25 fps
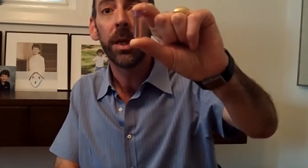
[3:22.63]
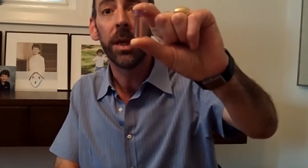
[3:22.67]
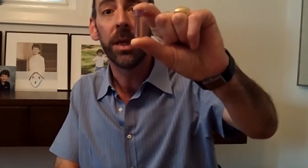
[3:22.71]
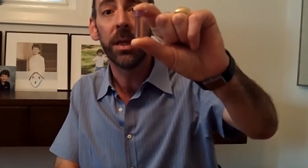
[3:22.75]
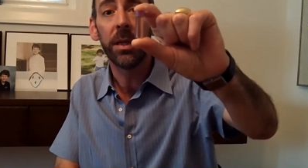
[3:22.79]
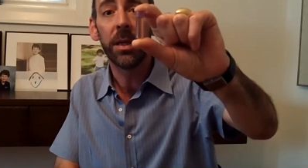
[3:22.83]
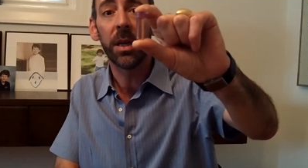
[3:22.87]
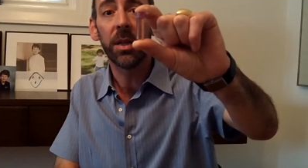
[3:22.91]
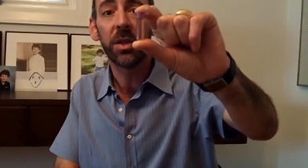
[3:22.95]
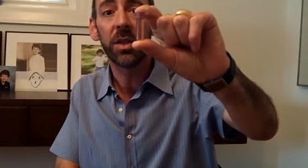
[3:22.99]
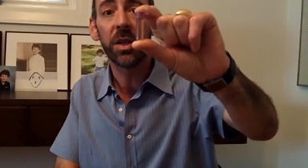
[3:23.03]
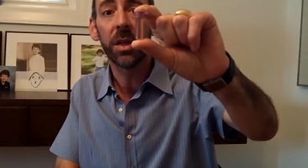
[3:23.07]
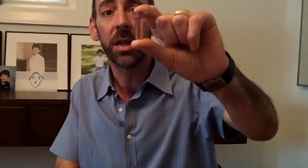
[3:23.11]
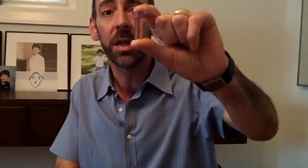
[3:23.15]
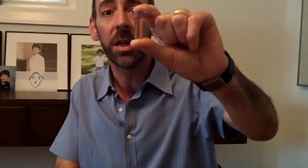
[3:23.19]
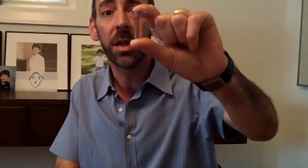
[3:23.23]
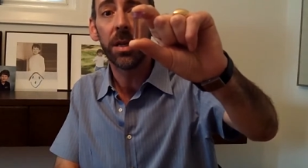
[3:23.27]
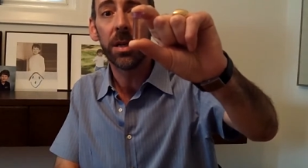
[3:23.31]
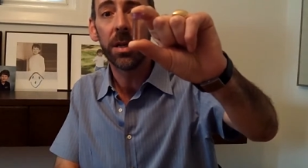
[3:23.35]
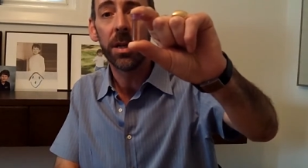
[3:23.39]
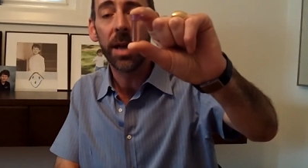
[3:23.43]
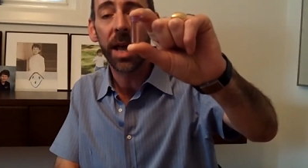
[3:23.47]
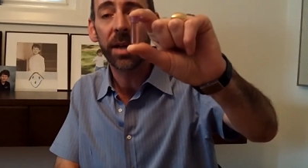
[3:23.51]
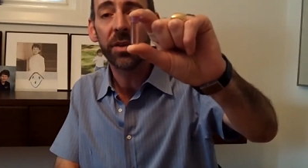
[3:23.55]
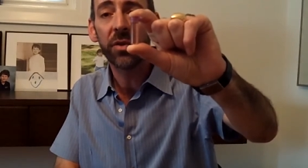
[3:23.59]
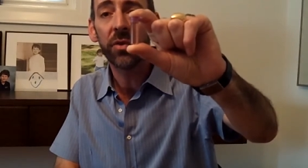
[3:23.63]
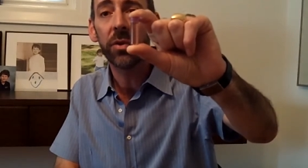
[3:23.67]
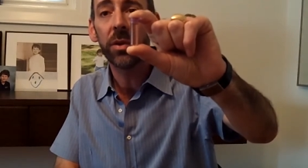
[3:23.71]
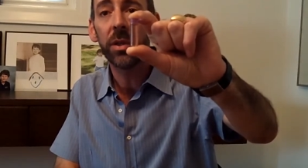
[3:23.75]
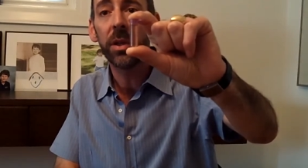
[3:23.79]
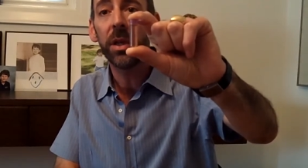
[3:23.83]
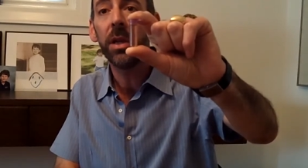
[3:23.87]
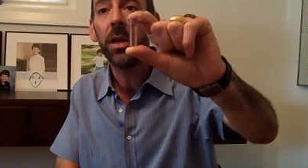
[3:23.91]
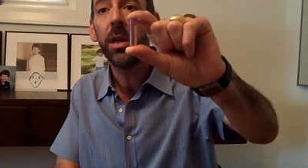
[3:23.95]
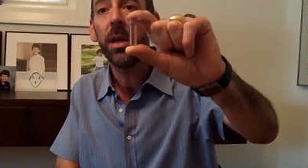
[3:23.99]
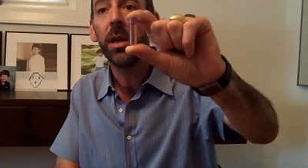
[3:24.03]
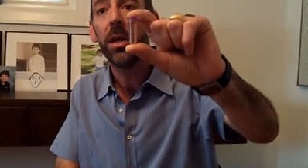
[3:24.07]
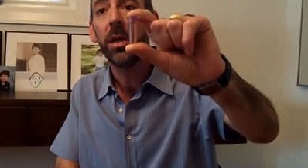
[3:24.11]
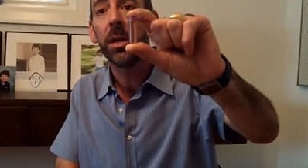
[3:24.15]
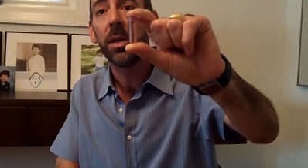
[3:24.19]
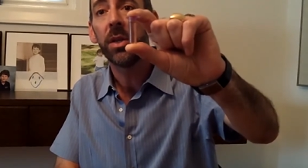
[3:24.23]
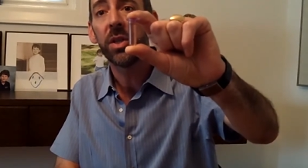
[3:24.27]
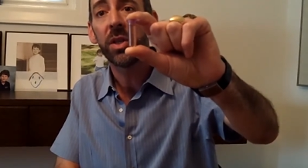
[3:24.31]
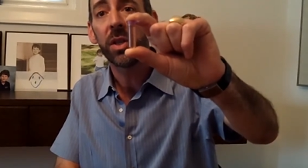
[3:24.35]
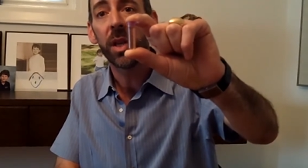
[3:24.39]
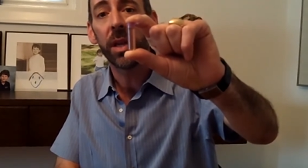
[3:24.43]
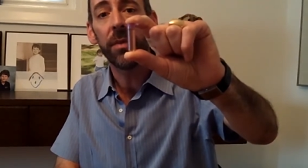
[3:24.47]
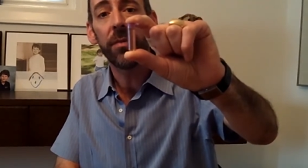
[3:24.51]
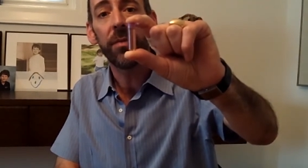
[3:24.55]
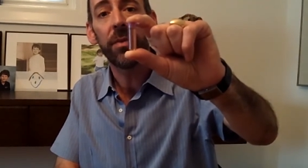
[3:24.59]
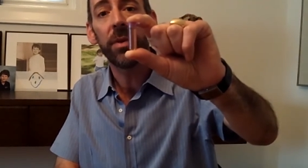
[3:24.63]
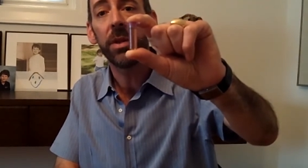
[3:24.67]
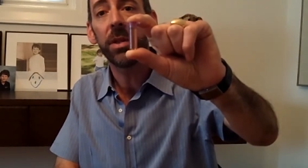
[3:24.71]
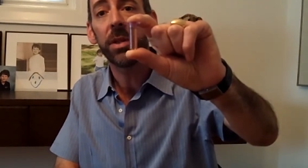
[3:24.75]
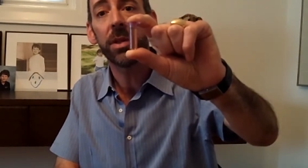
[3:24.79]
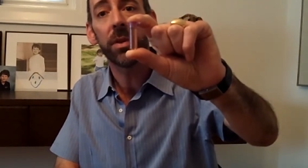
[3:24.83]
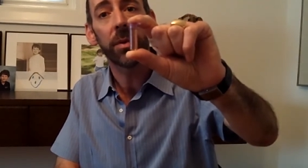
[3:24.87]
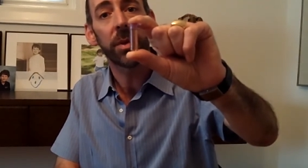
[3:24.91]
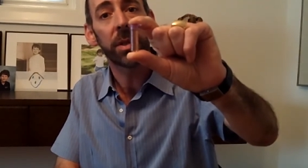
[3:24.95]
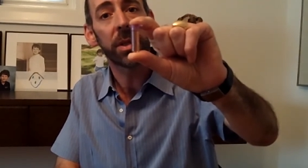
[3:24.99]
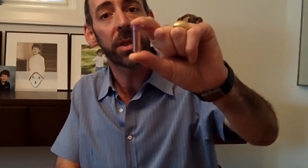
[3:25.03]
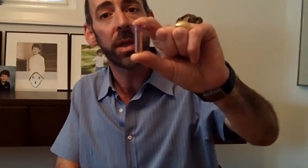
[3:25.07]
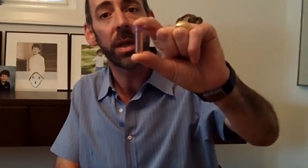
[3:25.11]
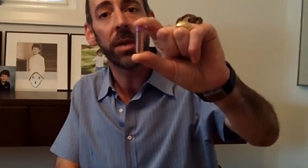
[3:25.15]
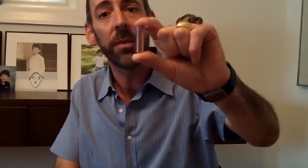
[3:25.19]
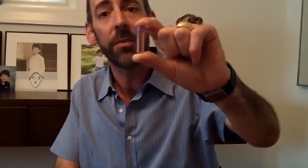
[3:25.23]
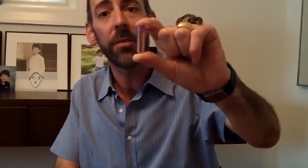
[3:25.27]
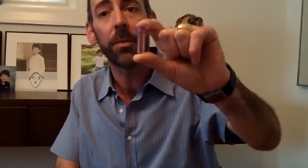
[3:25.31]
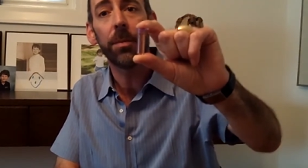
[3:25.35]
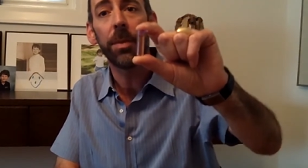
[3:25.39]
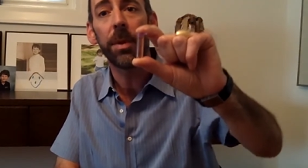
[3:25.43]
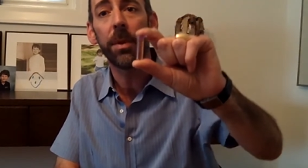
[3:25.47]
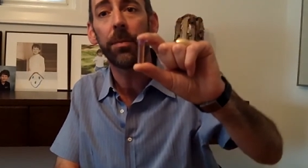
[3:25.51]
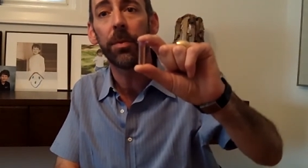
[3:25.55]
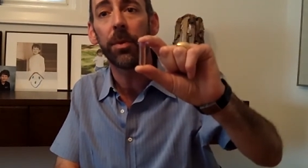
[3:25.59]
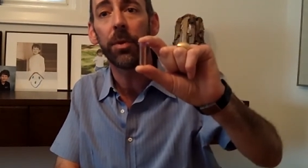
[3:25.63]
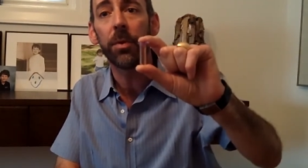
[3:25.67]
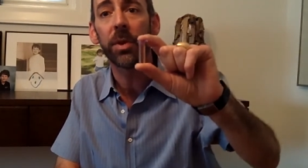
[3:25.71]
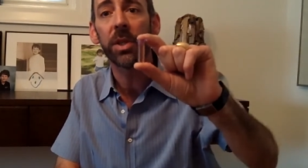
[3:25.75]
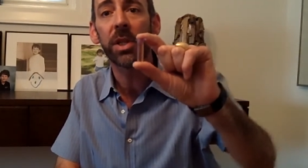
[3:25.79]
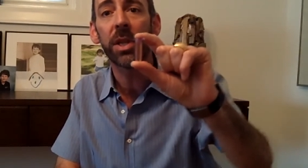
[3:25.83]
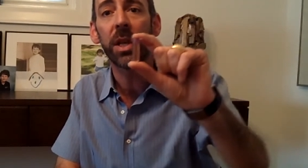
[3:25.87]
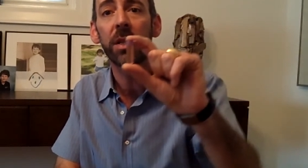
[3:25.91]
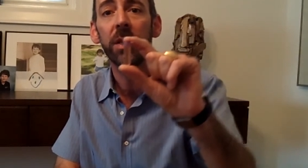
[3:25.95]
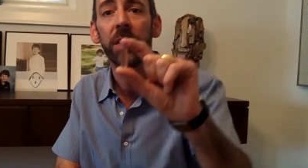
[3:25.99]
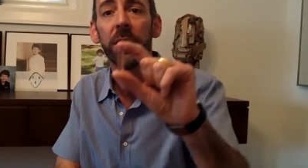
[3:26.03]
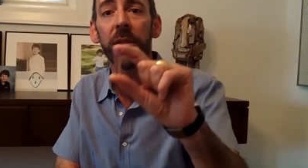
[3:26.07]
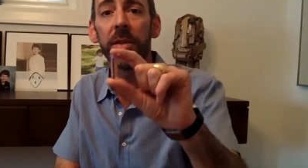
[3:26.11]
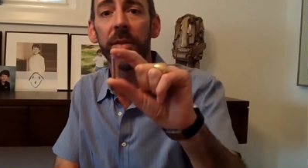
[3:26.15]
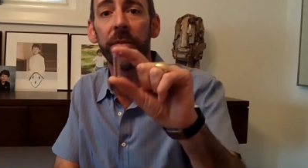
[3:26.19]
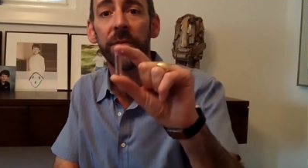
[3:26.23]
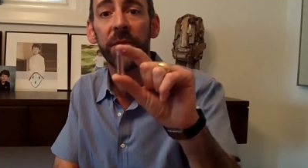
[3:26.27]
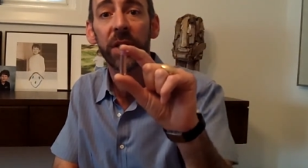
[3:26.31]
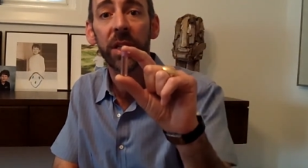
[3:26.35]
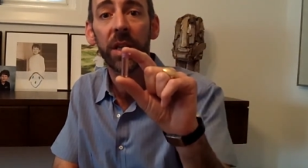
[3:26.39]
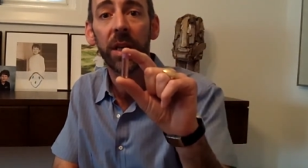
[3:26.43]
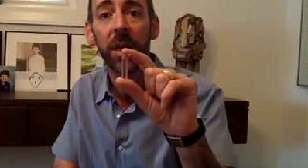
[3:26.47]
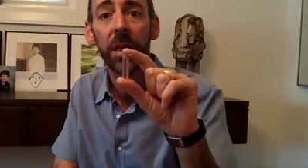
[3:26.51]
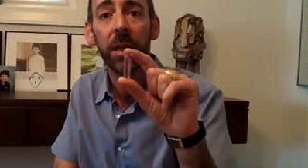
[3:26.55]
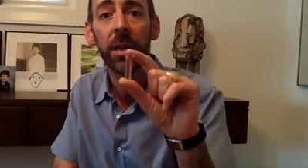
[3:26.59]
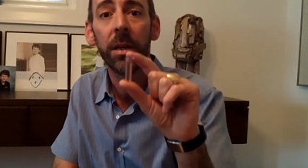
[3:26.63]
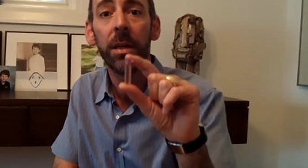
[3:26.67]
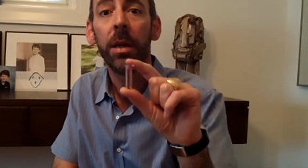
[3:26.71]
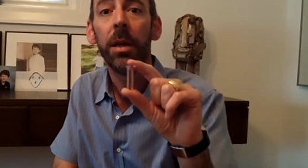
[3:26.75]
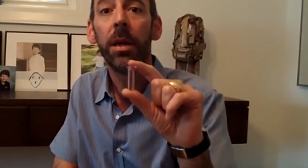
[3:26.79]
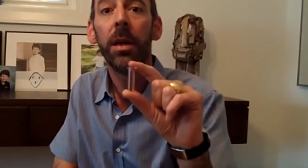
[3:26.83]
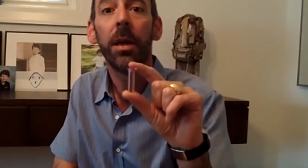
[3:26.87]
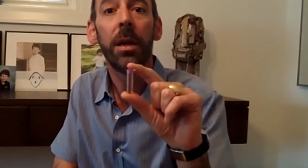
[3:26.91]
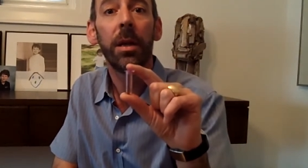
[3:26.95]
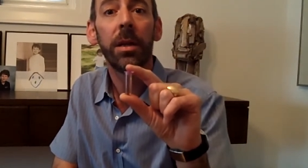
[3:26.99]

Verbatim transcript: That's it does amazing. it naturally, safely, so it's safe for people with sensitive skin.